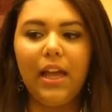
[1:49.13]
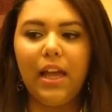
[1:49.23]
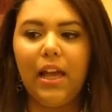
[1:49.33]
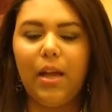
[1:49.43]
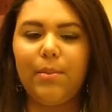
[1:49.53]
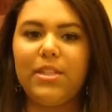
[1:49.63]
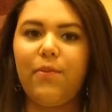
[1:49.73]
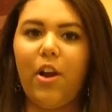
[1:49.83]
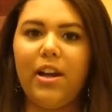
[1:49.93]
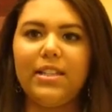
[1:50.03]
As
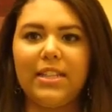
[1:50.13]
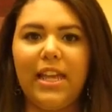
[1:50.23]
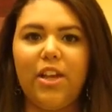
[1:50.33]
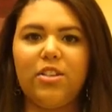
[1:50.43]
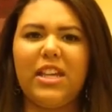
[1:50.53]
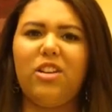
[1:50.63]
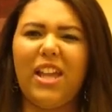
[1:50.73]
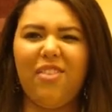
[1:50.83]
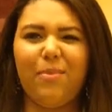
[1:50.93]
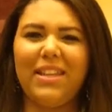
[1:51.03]
far as nails, I
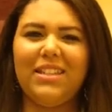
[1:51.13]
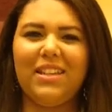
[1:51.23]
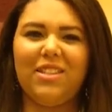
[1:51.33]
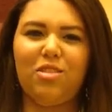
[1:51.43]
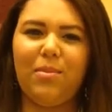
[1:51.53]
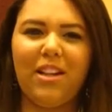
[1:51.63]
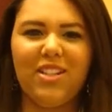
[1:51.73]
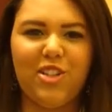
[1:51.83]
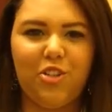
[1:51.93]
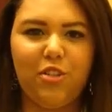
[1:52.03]
don't have mine done, so I'm not
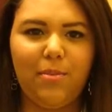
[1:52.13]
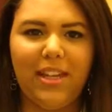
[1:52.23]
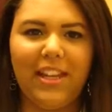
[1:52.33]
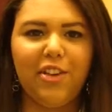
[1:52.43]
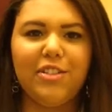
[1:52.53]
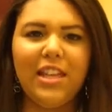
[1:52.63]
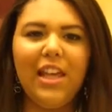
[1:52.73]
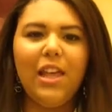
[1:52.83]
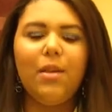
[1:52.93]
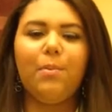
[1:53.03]
going to show you my nails.
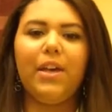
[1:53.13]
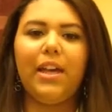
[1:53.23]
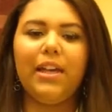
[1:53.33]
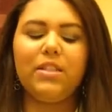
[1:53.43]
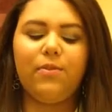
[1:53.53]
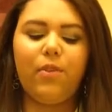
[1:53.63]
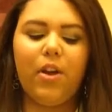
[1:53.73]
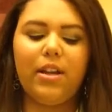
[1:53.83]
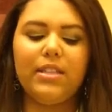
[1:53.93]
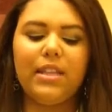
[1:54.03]
But as
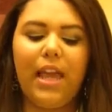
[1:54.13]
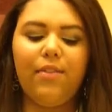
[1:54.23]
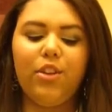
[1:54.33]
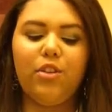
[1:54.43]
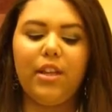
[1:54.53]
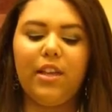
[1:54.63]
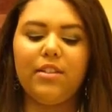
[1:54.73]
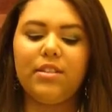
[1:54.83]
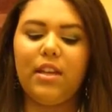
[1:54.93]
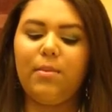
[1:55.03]
far as having your
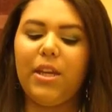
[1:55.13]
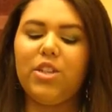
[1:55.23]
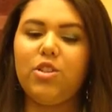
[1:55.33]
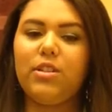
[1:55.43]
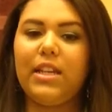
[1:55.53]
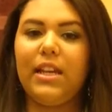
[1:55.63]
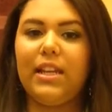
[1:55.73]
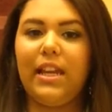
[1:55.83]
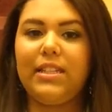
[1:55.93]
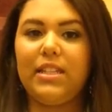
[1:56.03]
nails done, make sure it's like
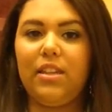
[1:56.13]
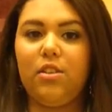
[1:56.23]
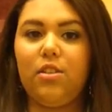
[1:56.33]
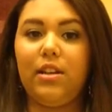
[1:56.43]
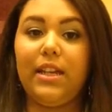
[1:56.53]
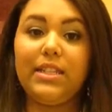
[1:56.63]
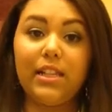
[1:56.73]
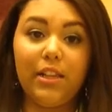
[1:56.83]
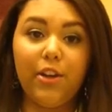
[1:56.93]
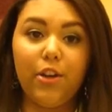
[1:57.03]
either a
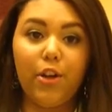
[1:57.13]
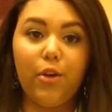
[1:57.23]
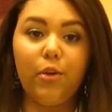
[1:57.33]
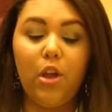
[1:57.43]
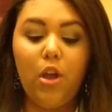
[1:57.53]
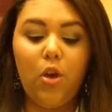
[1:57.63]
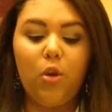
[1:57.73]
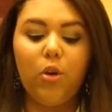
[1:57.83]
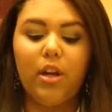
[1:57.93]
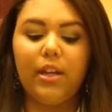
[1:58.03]
nice clear coat
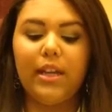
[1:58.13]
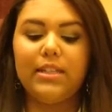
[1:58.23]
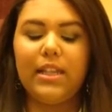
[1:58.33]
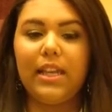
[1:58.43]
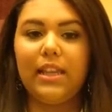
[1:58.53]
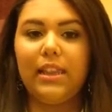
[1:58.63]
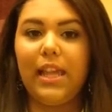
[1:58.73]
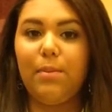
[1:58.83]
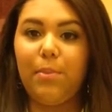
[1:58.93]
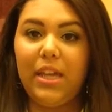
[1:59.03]
or a nice like
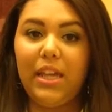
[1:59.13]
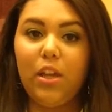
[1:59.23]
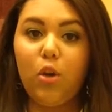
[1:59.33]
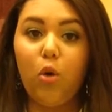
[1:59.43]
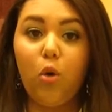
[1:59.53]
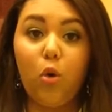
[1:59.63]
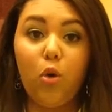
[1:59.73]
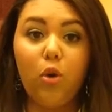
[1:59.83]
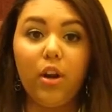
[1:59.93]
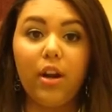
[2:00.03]
light pink
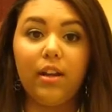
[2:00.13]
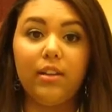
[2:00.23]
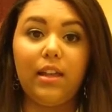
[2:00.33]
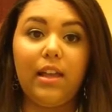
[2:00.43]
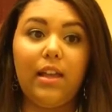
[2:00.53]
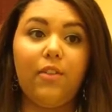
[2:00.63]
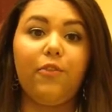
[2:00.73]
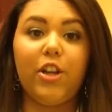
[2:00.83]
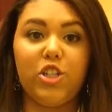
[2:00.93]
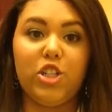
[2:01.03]
or a
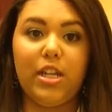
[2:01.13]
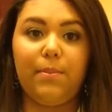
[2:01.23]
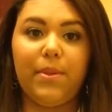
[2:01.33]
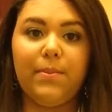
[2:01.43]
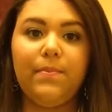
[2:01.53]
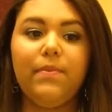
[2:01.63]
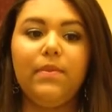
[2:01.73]
French tip.